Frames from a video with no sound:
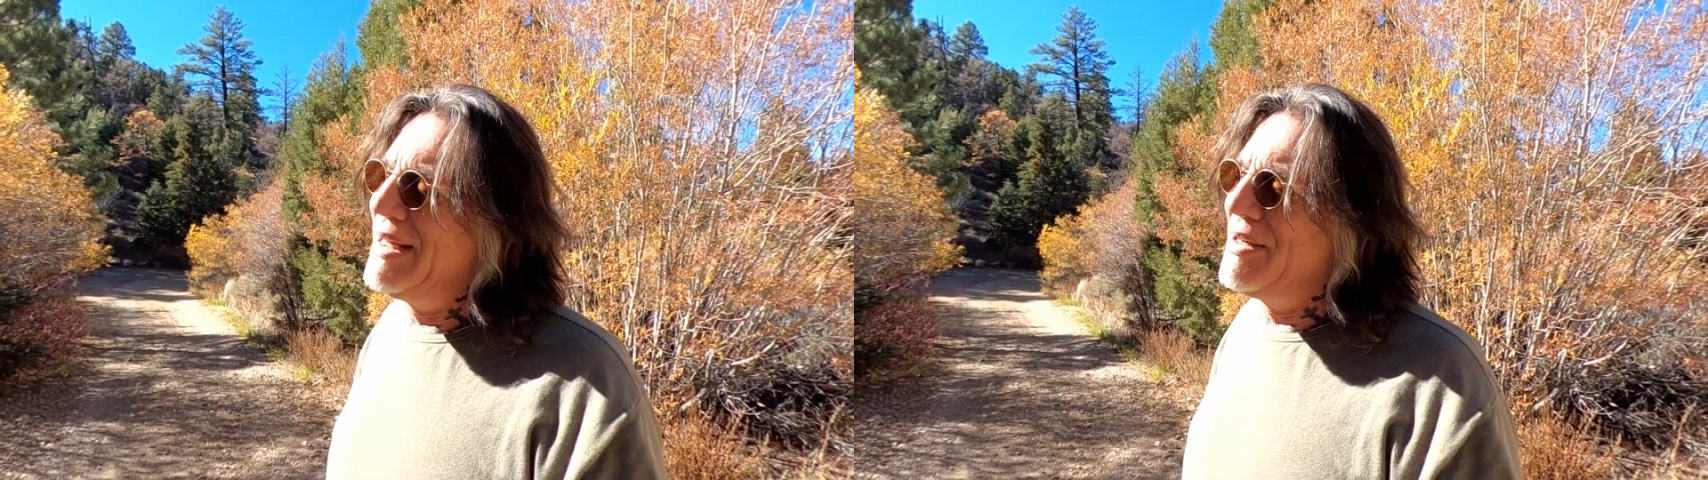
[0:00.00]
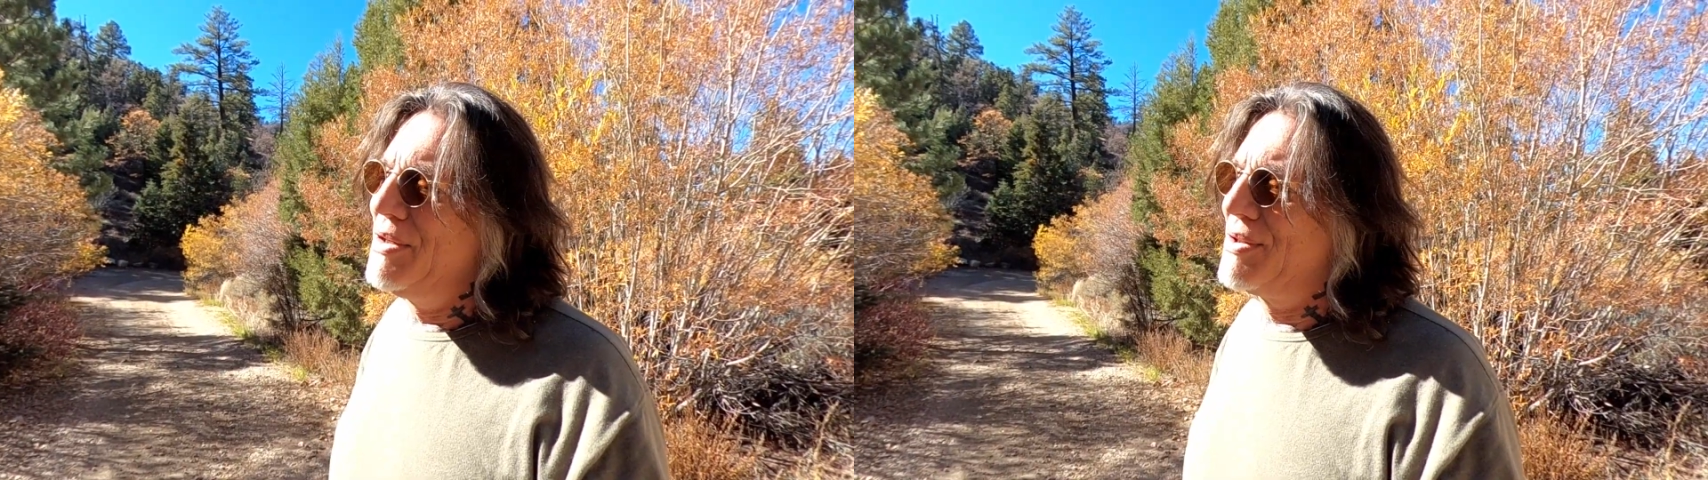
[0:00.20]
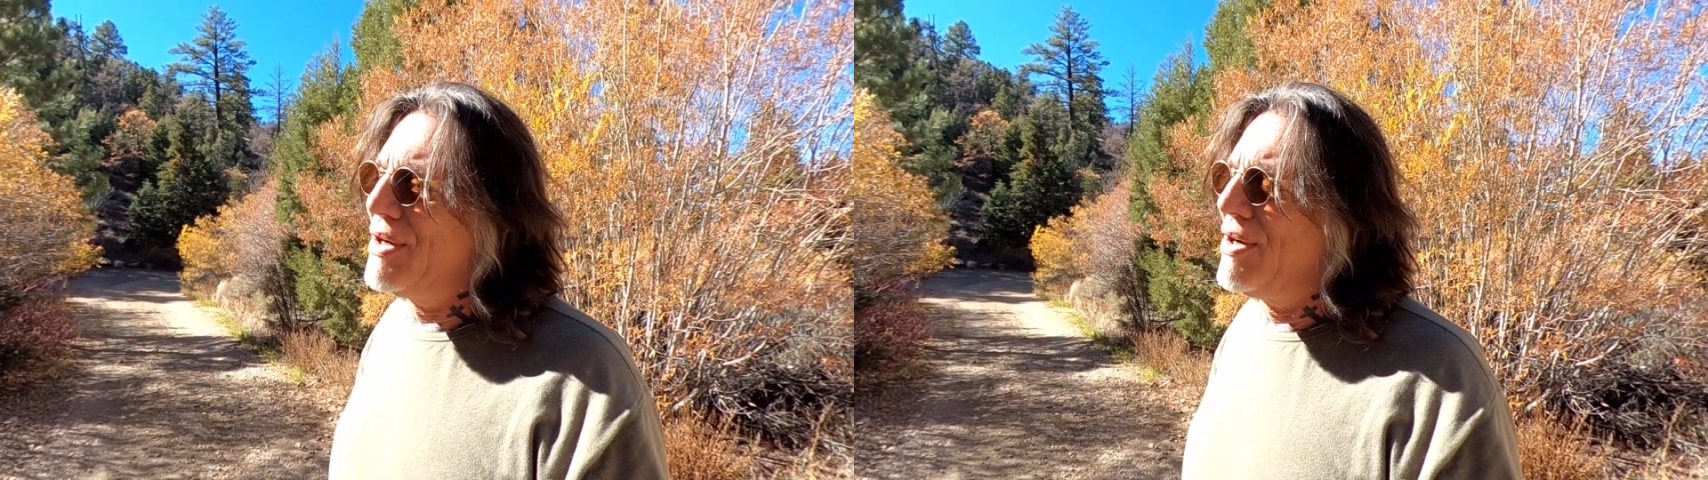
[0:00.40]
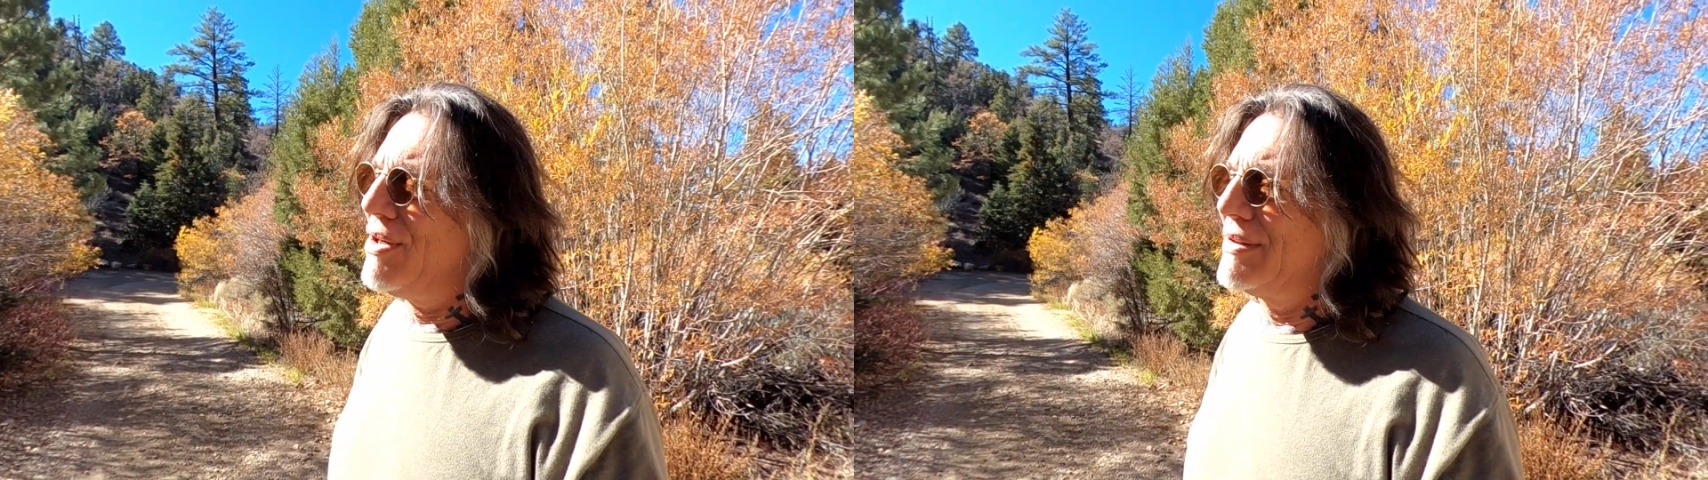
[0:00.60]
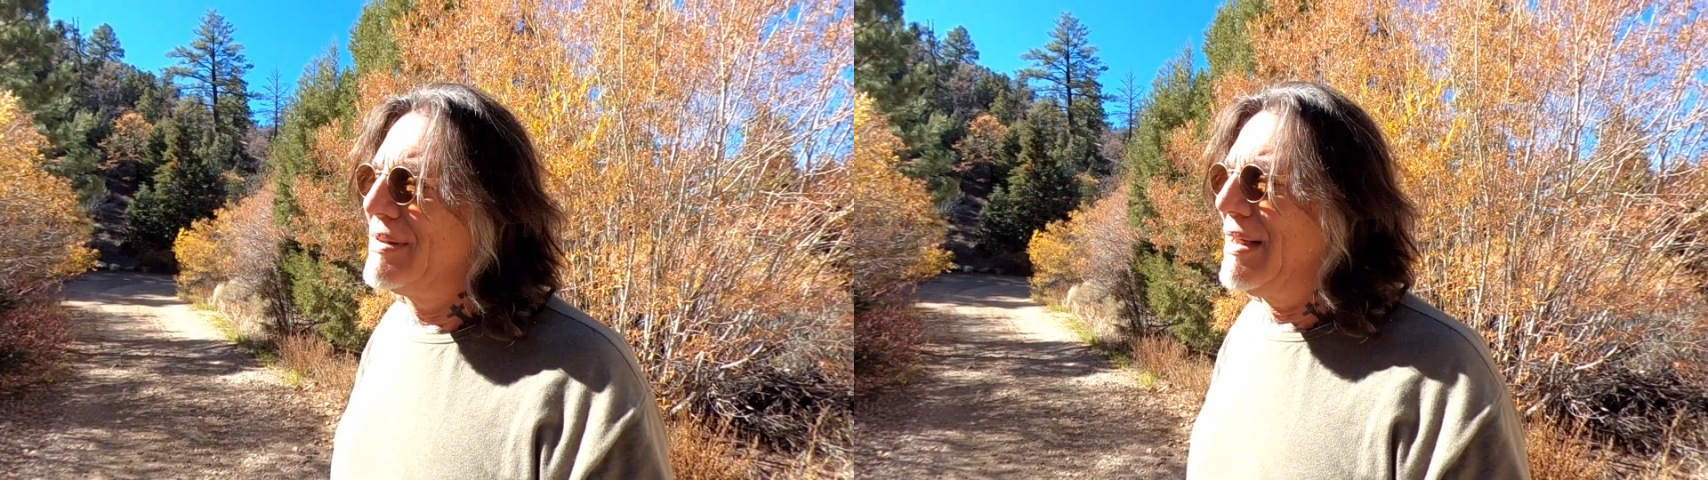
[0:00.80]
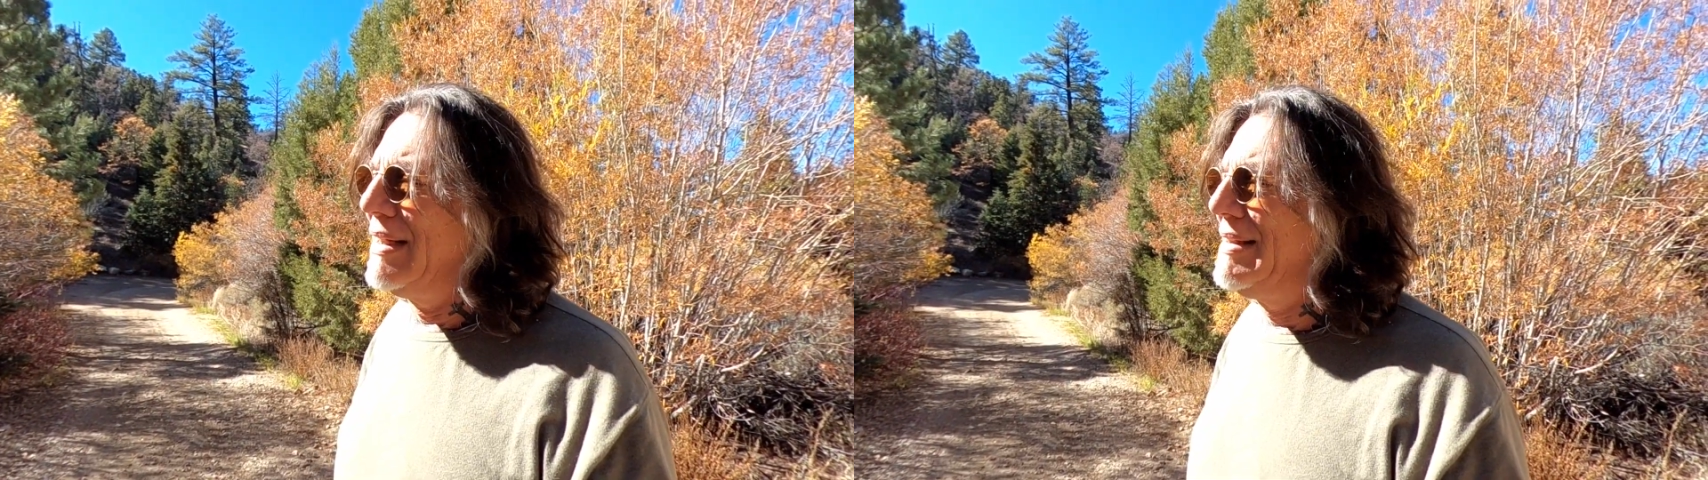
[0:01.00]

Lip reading: in new songs.